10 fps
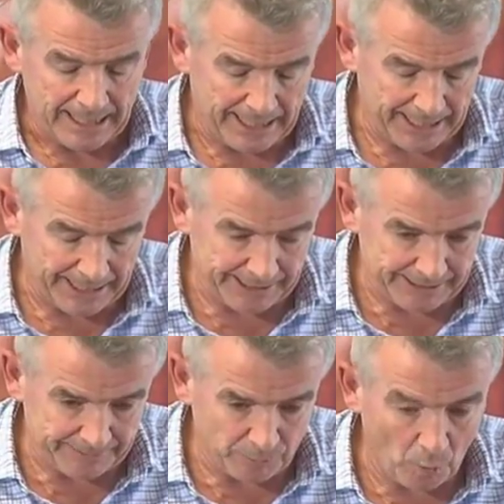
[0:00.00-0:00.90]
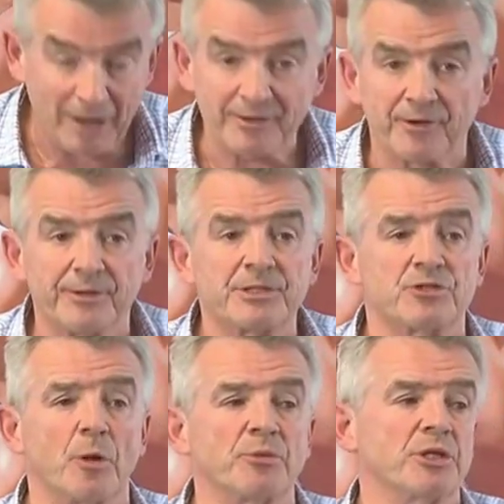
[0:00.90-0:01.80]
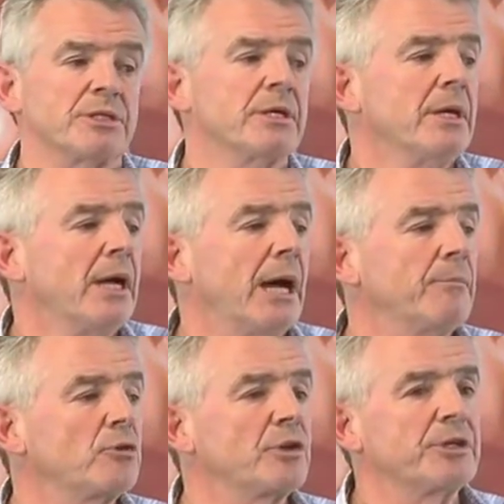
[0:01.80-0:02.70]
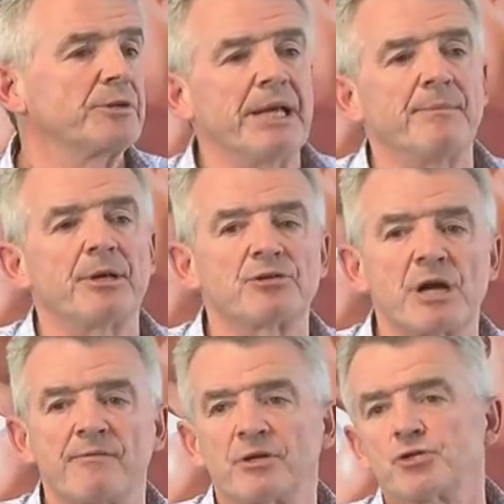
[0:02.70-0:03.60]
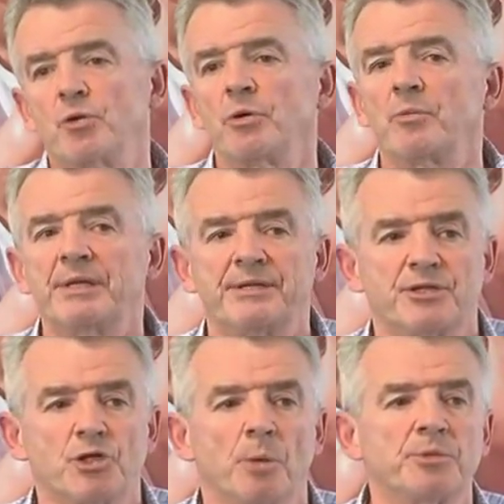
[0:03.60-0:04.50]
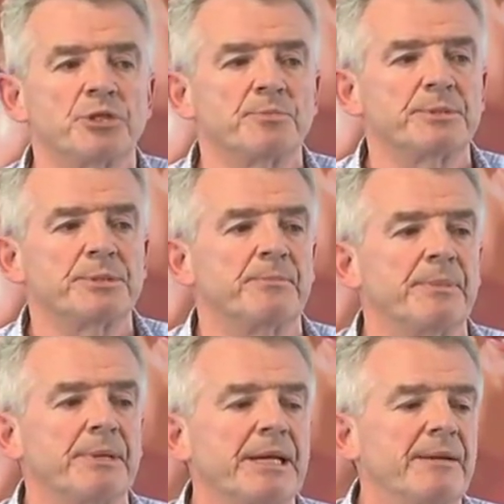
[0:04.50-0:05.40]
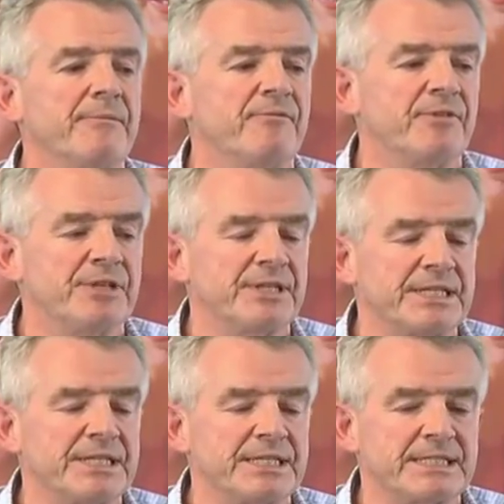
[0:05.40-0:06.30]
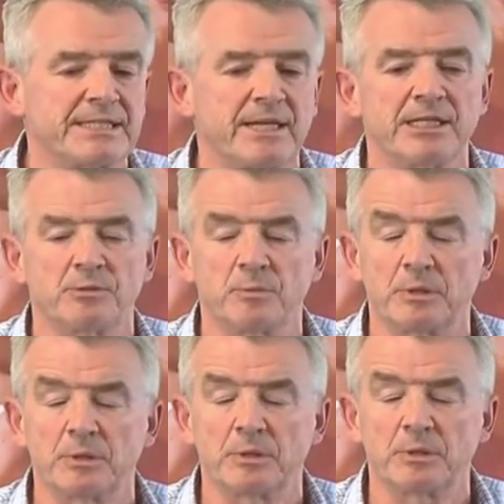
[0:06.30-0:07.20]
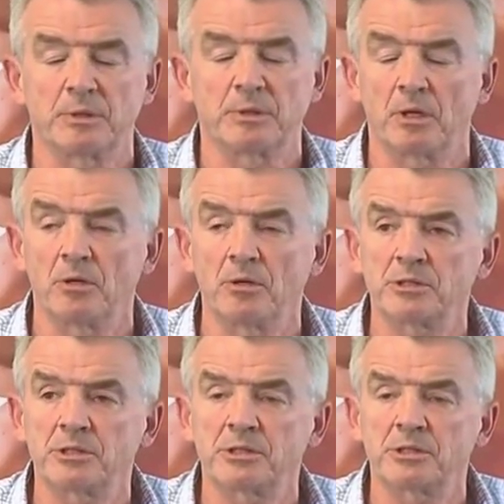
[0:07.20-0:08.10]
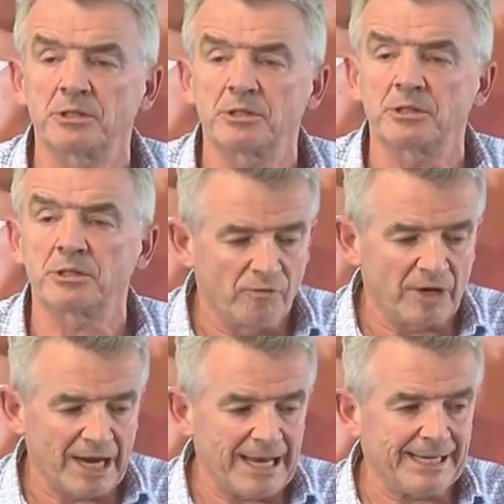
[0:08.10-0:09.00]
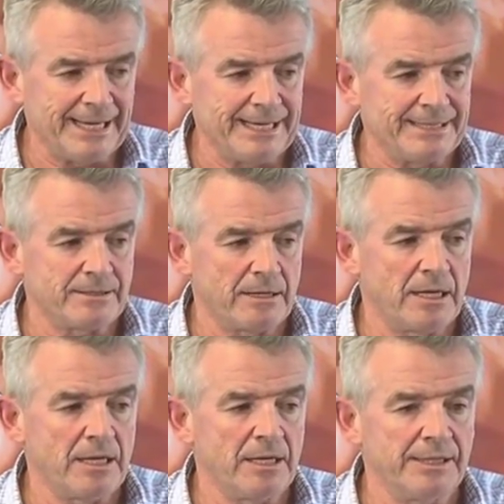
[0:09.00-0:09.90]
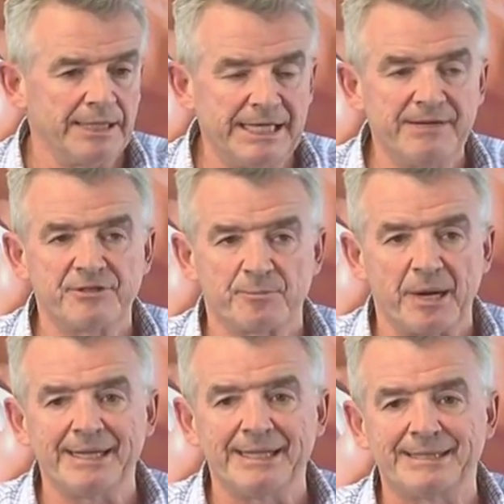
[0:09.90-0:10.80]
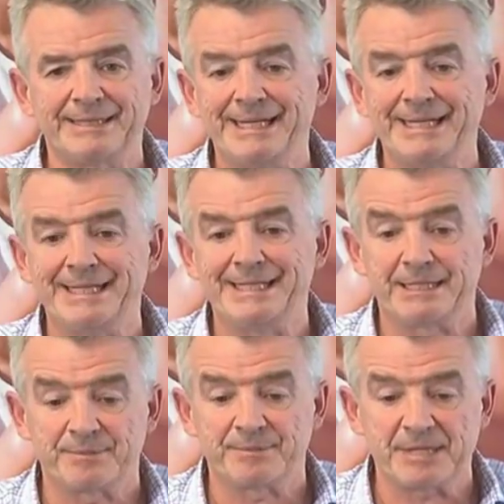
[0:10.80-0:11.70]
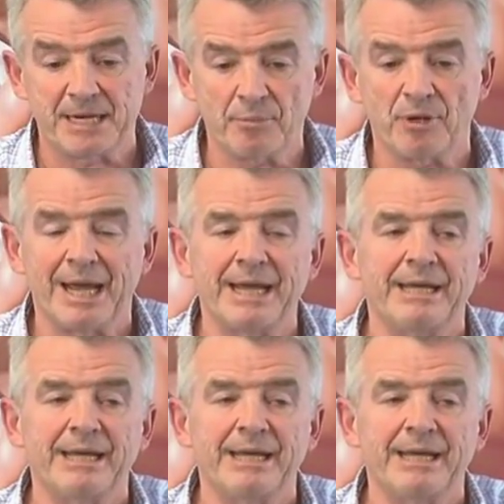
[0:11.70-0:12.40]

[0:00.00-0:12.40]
um, weather disruptions. I'm not trying to blame air traffic control or weather disruptions. The blame for this lies with us, but we have tried to over allocate uh, leave to pilots in September and in October